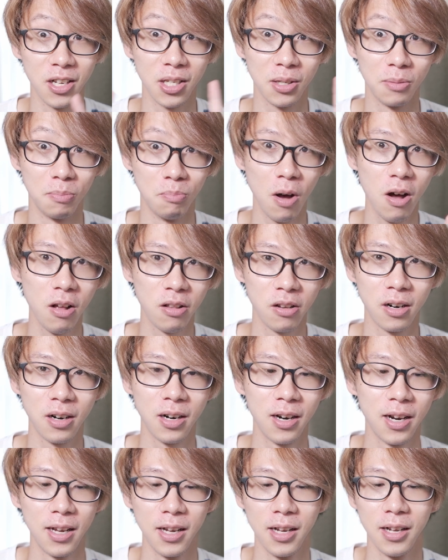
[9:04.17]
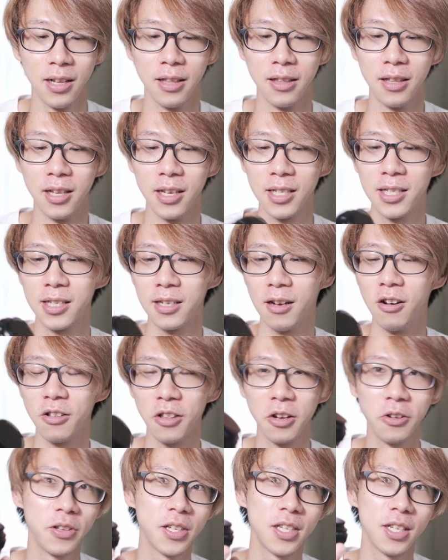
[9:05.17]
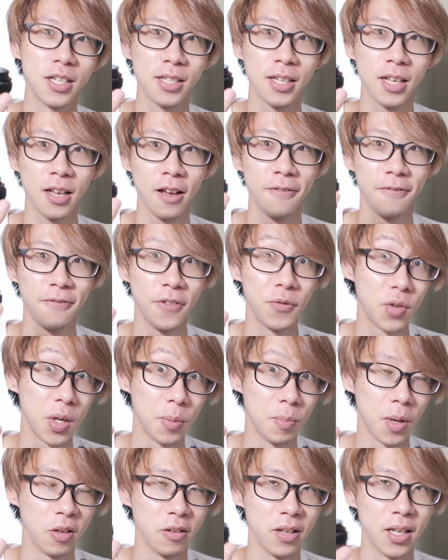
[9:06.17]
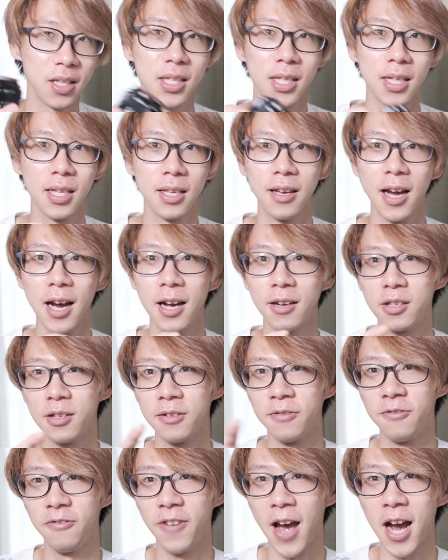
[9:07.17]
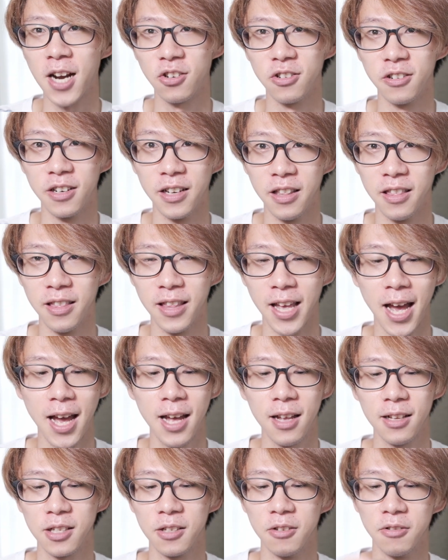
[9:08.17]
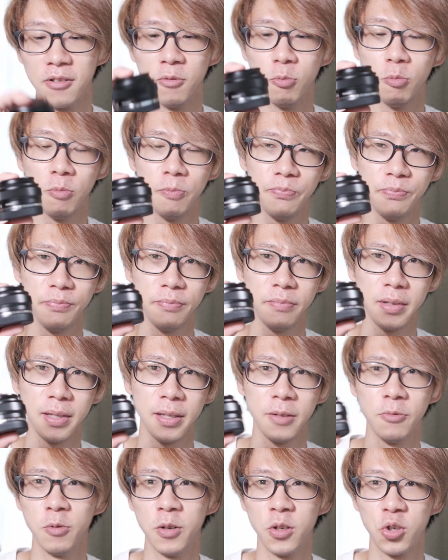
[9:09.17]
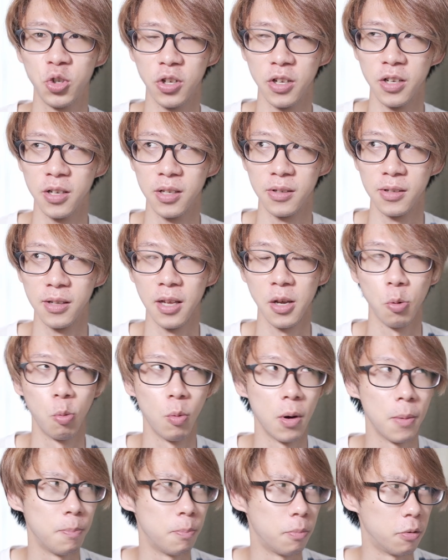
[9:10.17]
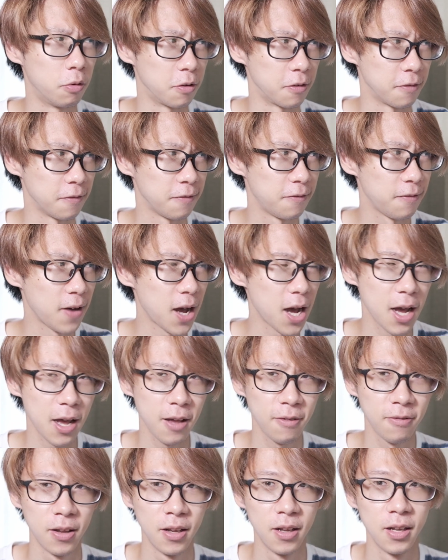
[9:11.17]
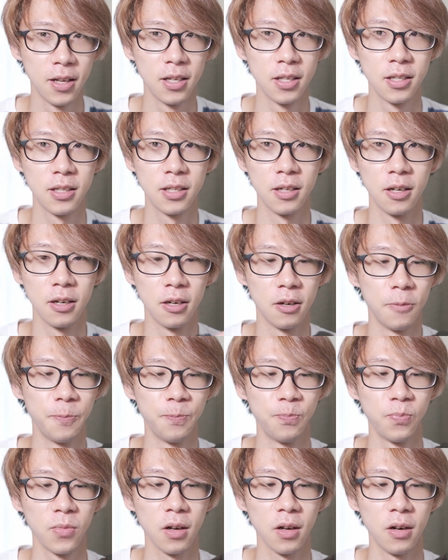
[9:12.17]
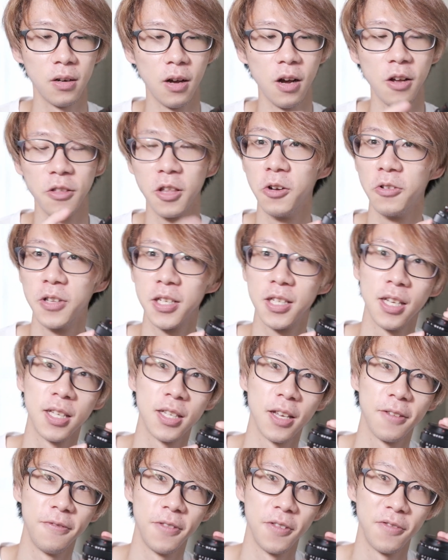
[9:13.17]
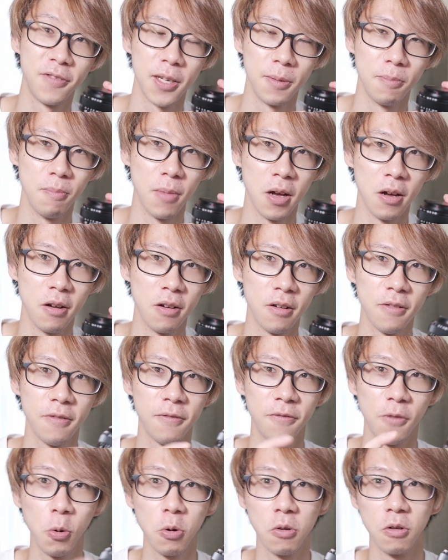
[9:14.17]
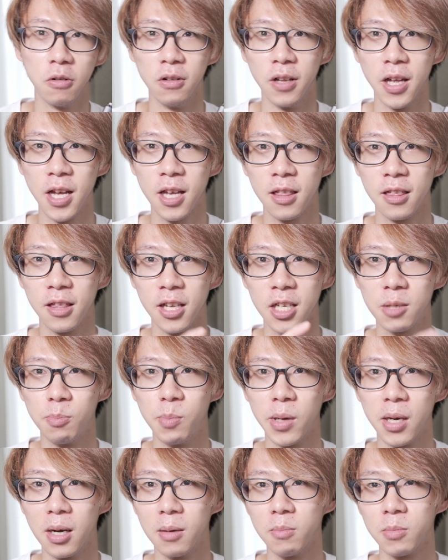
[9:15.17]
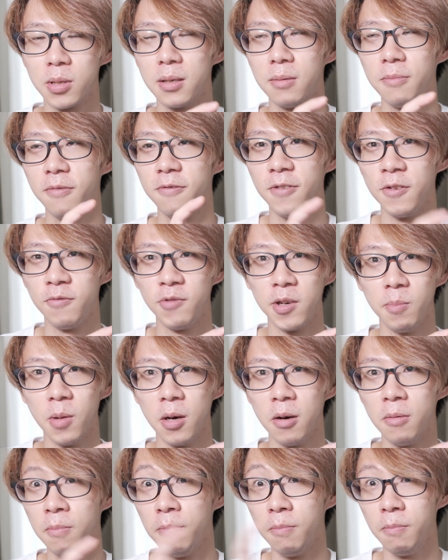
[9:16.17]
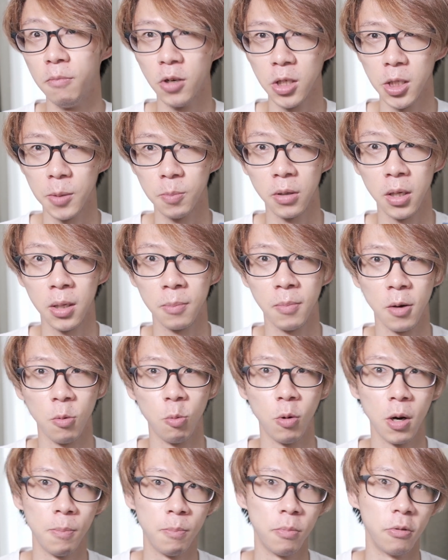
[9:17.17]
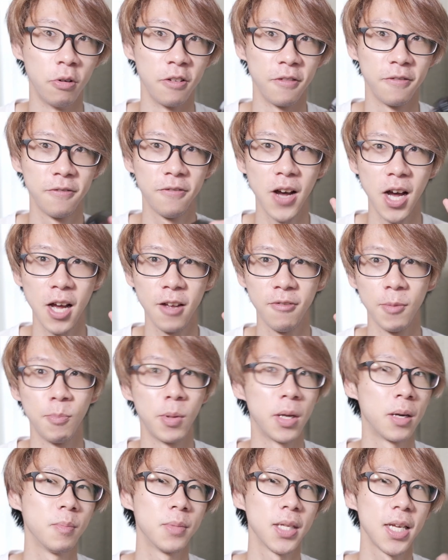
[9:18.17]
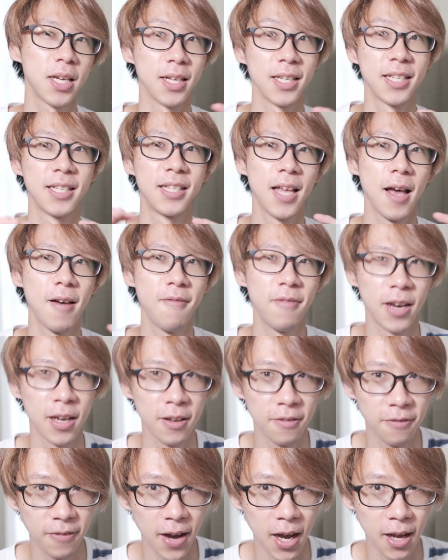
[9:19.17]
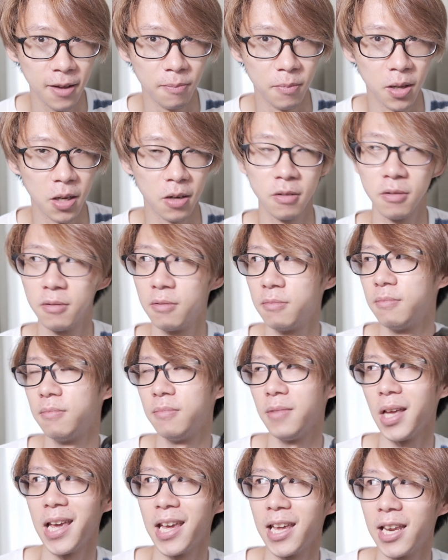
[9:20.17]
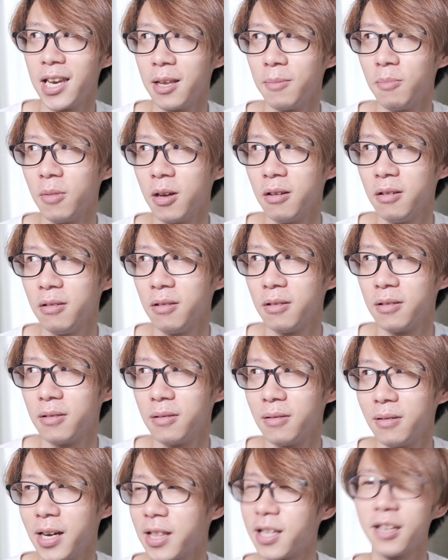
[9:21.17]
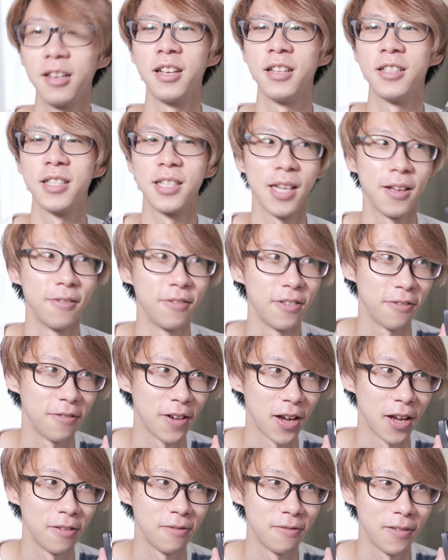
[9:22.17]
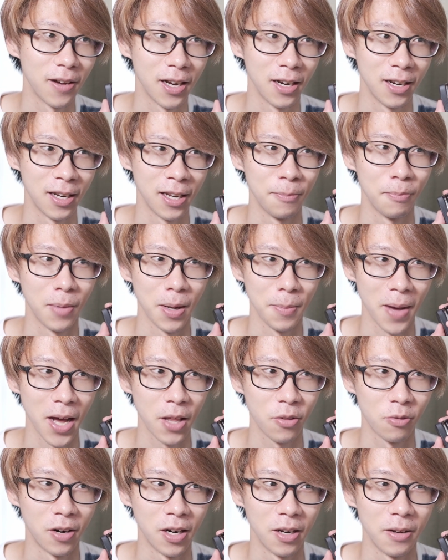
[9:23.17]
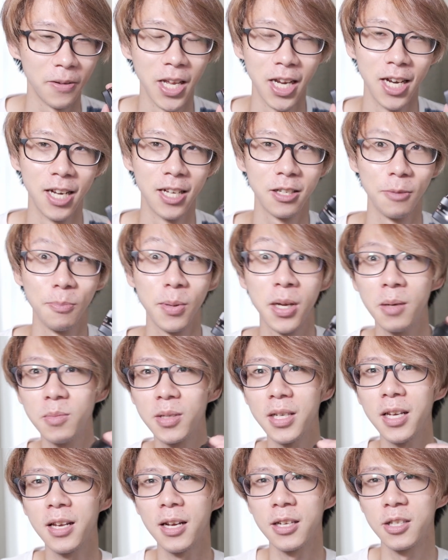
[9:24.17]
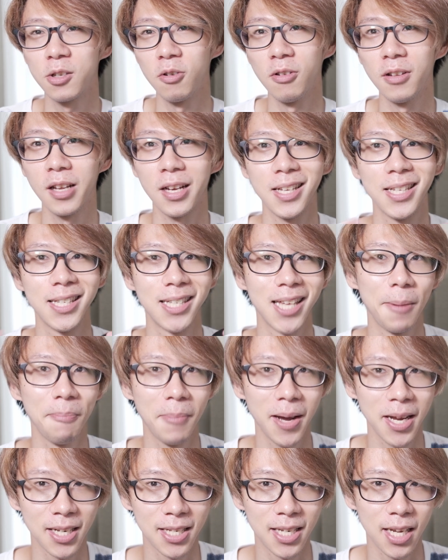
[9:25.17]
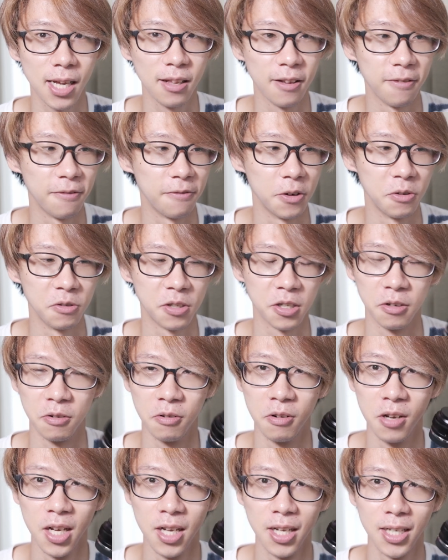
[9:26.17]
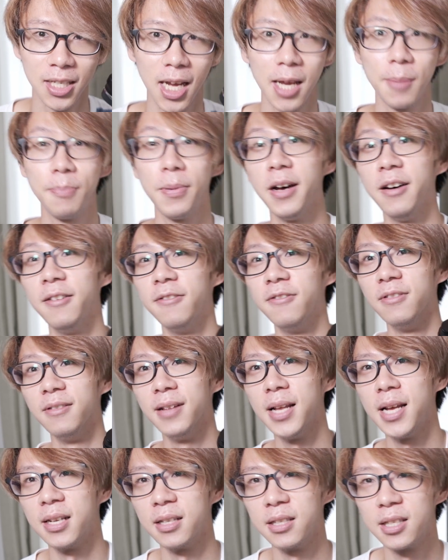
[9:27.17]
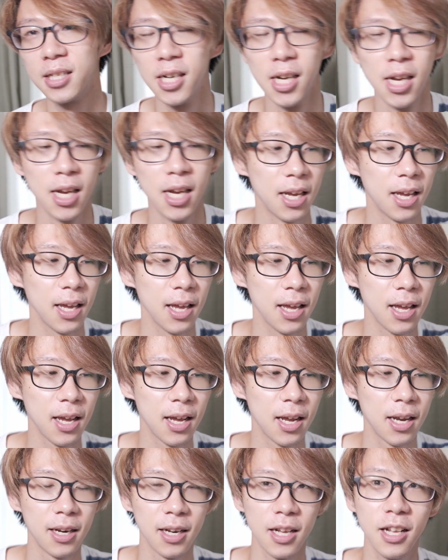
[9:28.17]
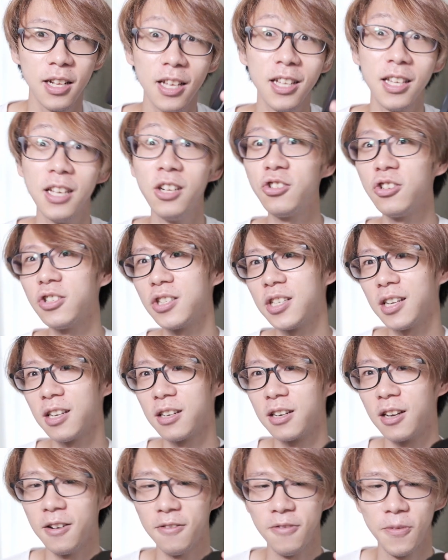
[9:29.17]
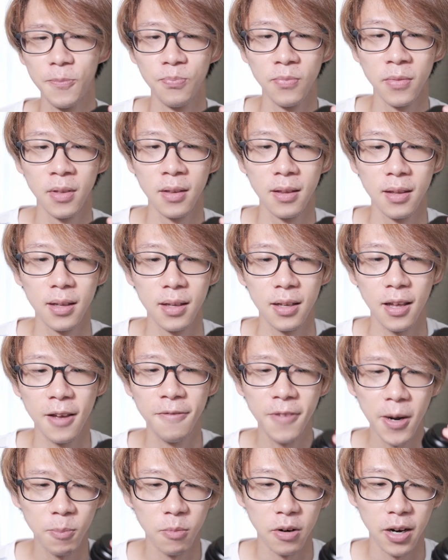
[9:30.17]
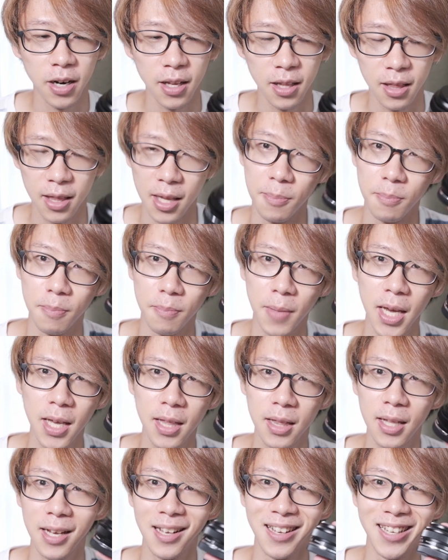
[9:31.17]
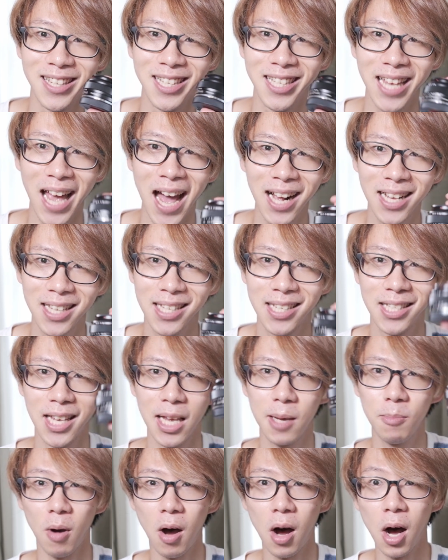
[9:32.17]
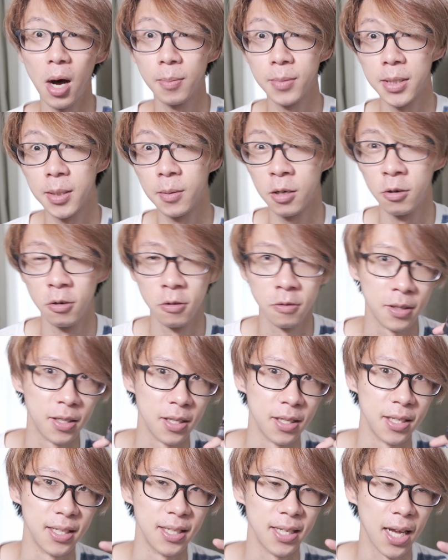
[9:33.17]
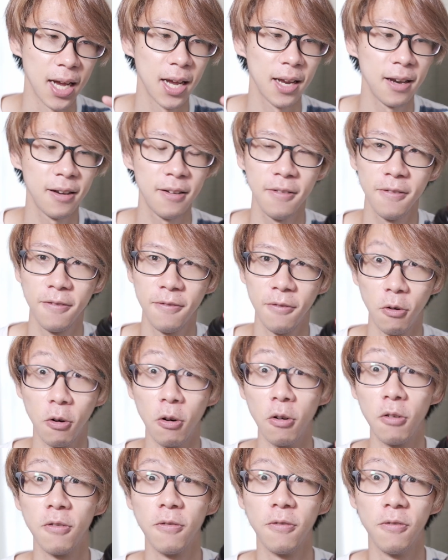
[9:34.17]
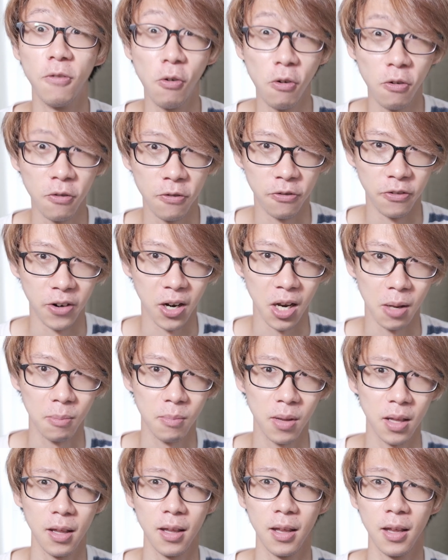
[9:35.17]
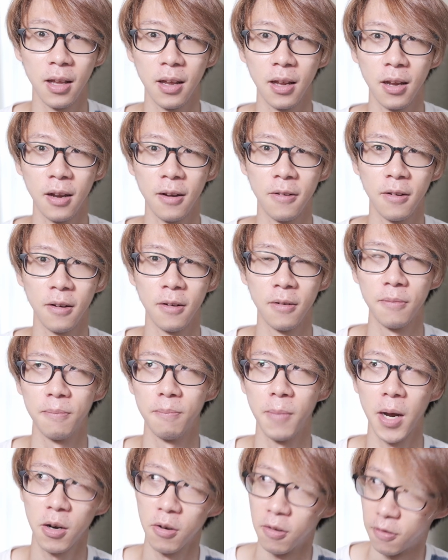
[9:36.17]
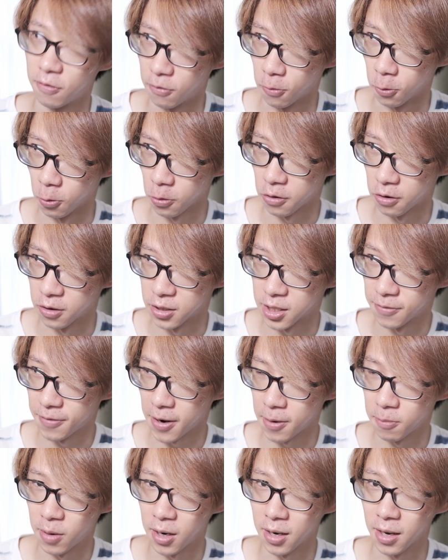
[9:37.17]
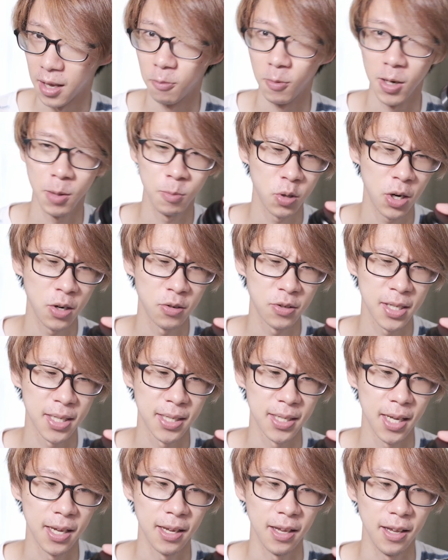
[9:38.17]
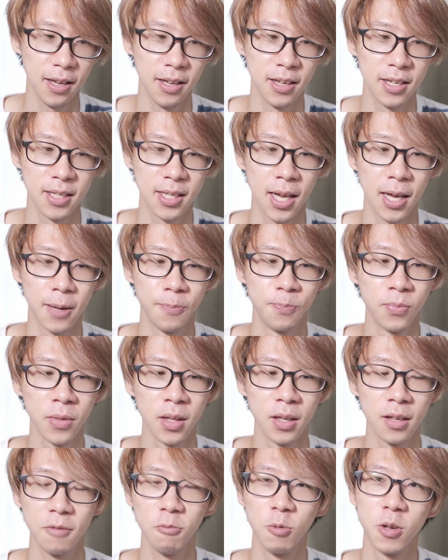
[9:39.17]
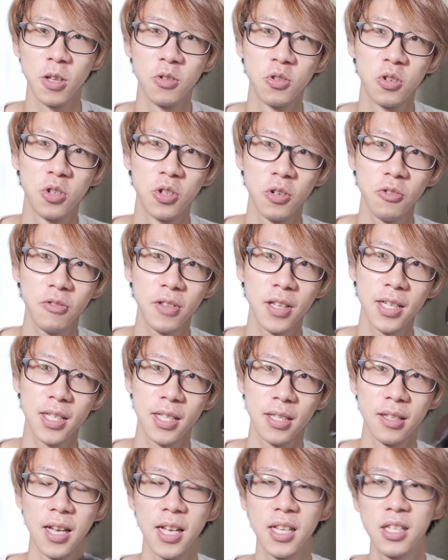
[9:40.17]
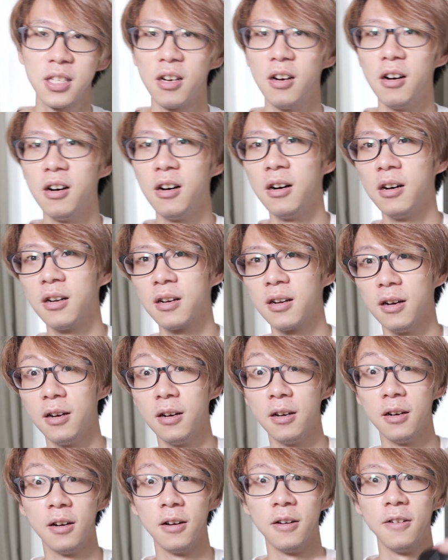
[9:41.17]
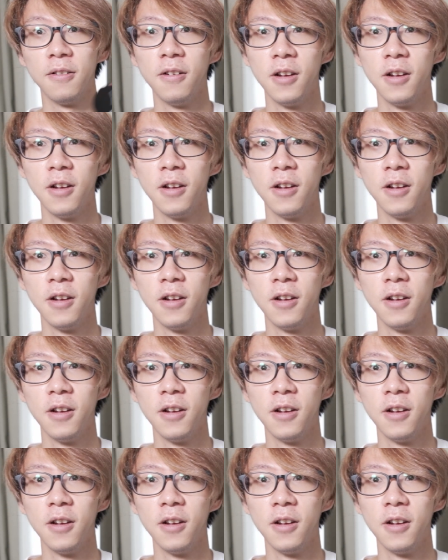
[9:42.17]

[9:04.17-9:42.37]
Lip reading: smaller. Although this is like a 50mm lens, you had to factor in that, so which is like 1.5. So although this is a 50mm focal length, this becomes 50mm multiplied by 1.5. It becomes like a 75mm, 80mm. I think it's 75. I did my math right. So it becomes like a sort of like a semi-telephoto type of lens. And interesting enough, if I'm right, they make the exact same optical design for full frame and micro four thirds, if I'm right. And what I'm trying to say is that when you shoot this lens on a